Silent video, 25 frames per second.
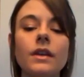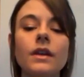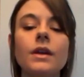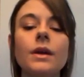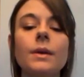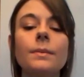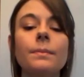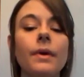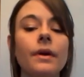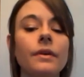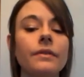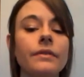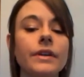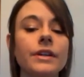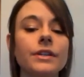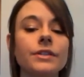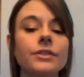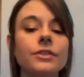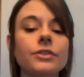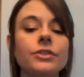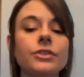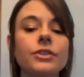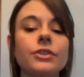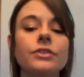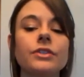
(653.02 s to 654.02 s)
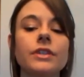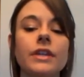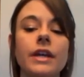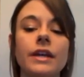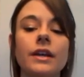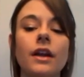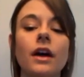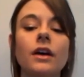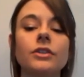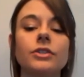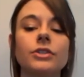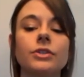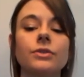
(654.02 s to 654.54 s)
But researchers
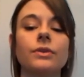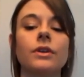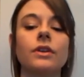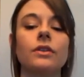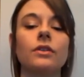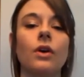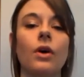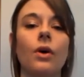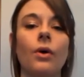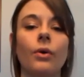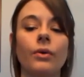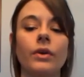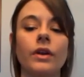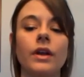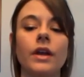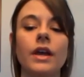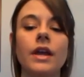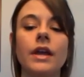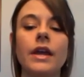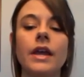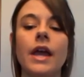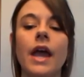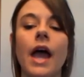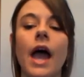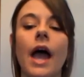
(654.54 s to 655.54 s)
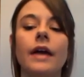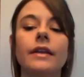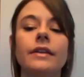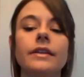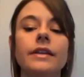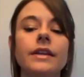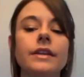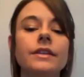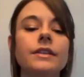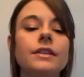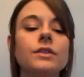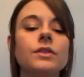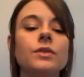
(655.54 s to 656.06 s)
cannot do it alone and
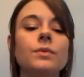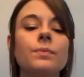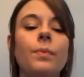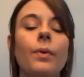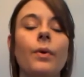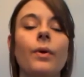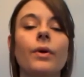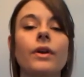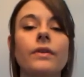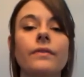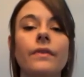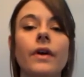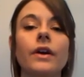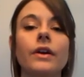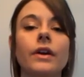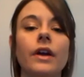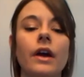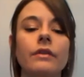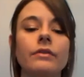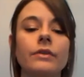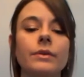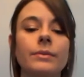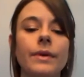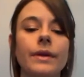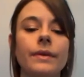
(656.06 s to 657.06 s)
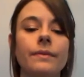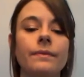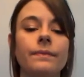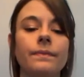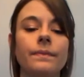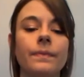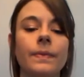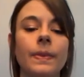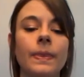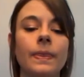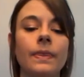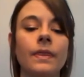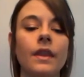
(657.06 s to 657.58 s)
need the support of our government.
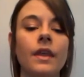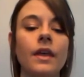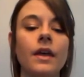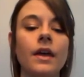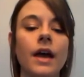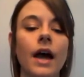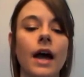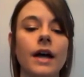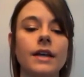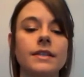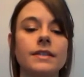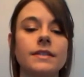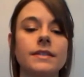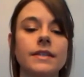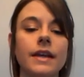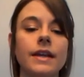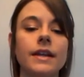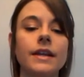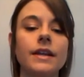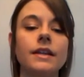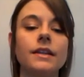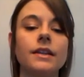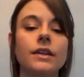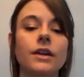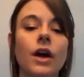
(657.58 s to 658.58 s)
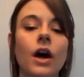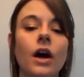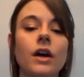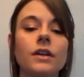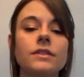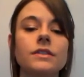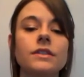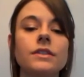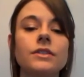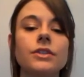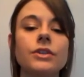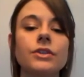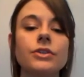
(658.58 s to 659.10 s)
As stated in the
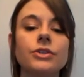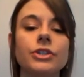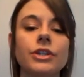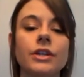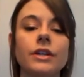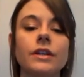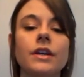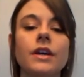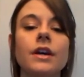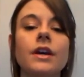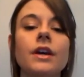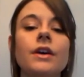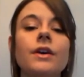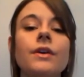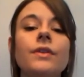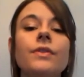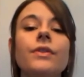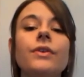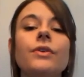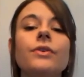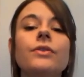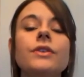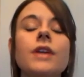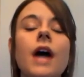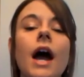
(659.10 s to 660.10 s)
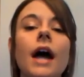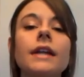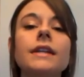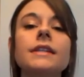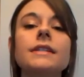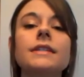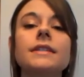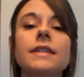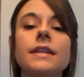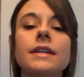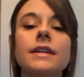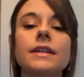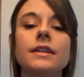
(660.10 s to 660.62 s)
Constitution, the United
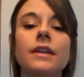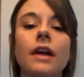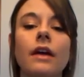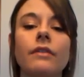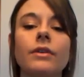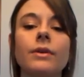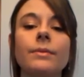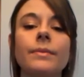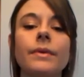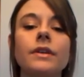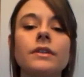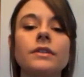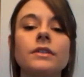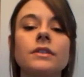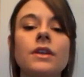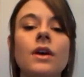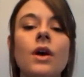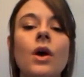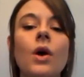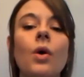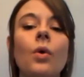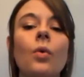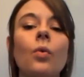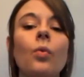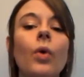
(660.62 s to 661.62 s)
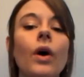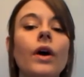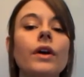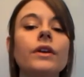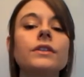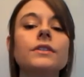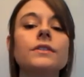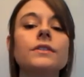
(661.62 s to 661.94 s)
States government works